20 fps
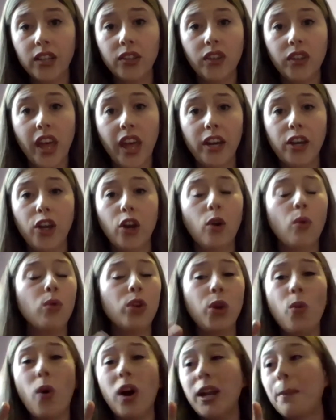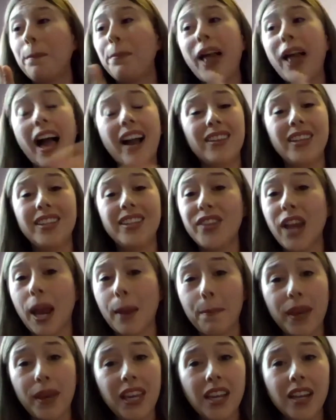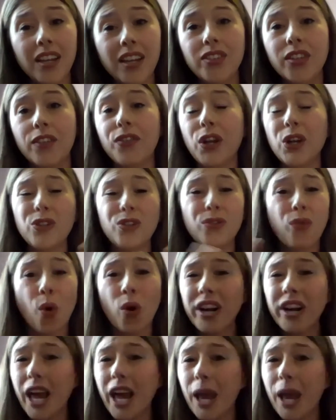And then you want to blacklist IPs. If there's foreign